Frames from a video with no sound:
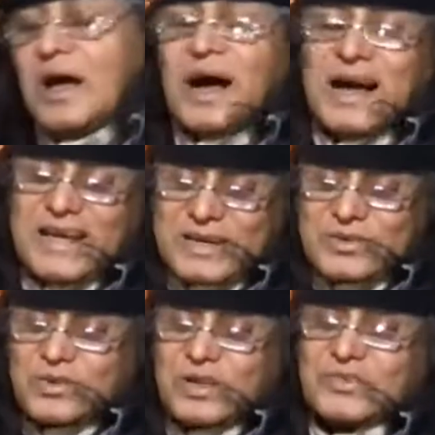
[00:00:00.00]
I
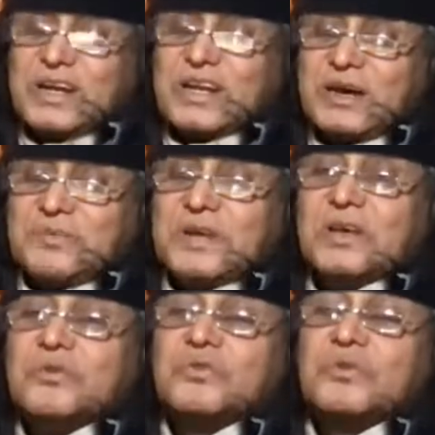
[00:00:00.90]
actually set up a
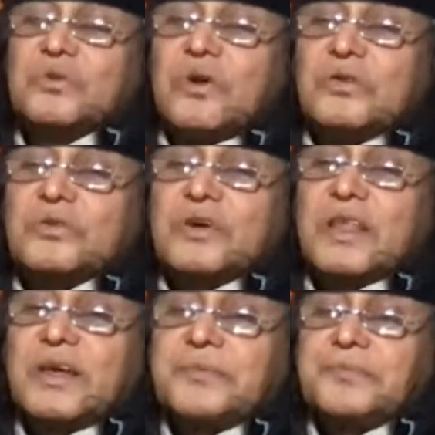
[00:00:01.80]
new school altogether.